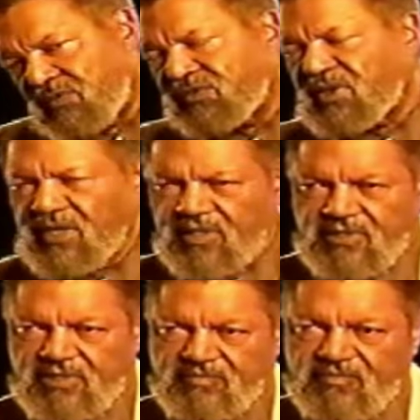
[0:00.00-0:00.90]

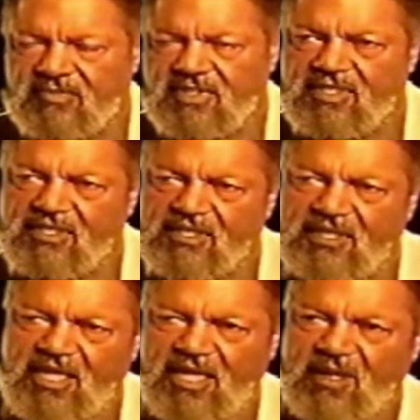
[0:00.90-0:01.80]
drugs.
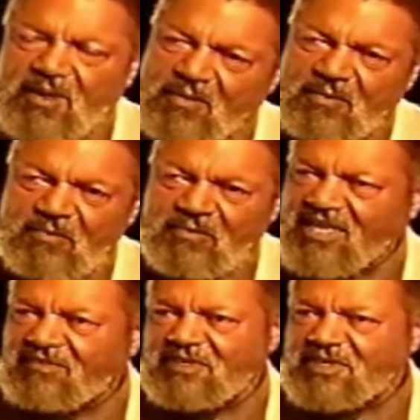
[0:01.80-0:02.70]
Now, we
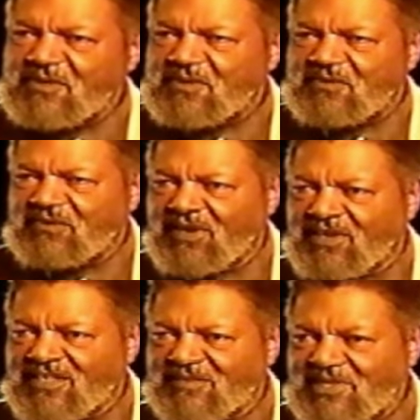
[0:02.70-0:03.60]
never used drugs.
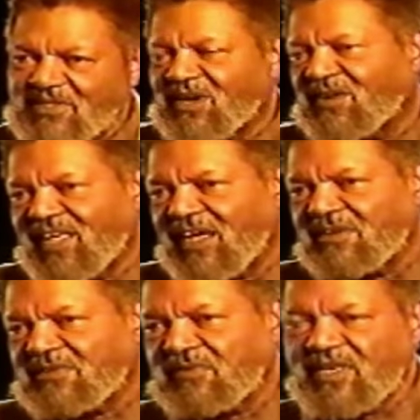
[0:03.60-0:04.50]
We thought
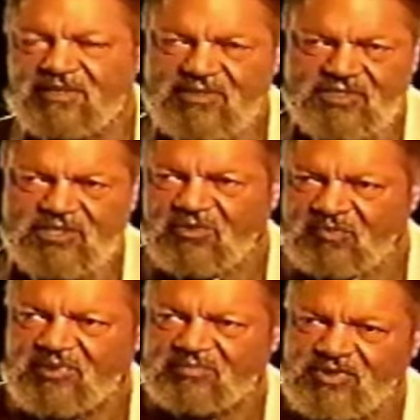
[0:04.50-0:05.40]
that's what show
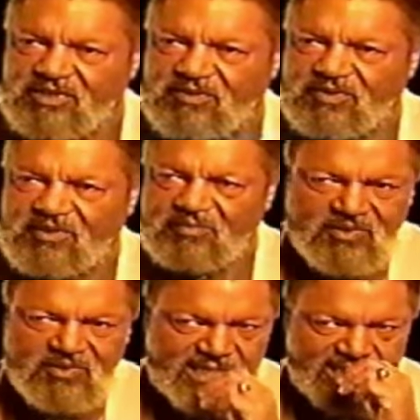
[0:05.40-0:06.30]
people used, the
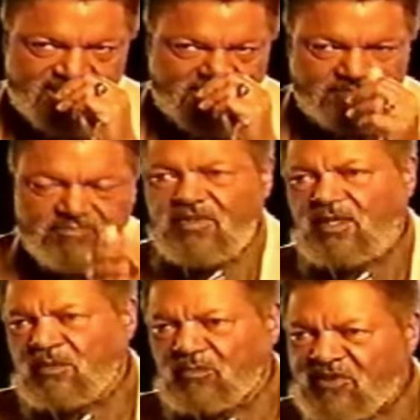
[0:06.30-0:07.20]
musicians.
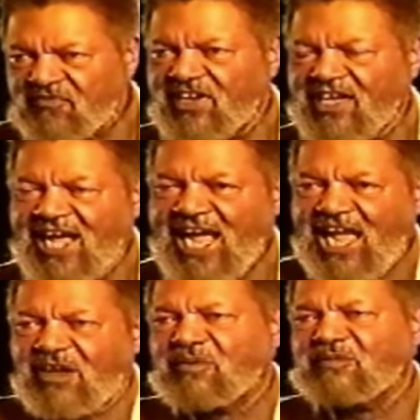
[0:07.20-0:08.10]
We felt
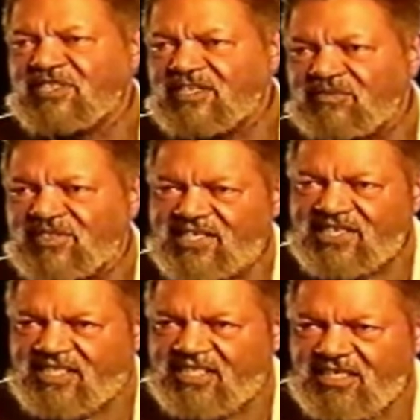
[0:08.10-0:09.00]
high on just
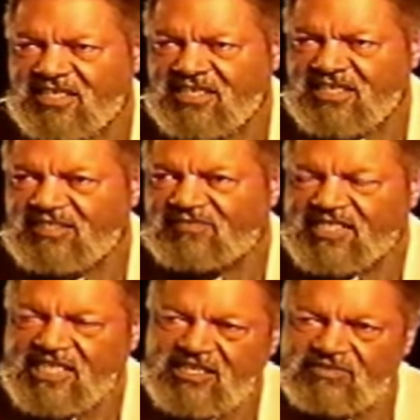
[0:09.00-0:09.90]
resisting, of
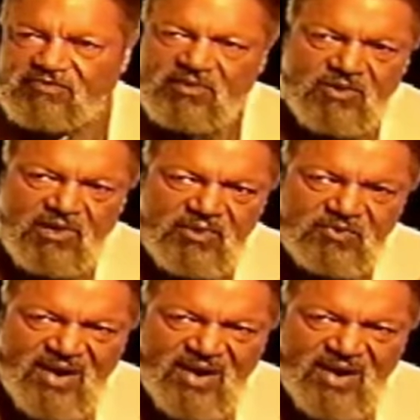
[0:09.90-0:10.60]
standing for what was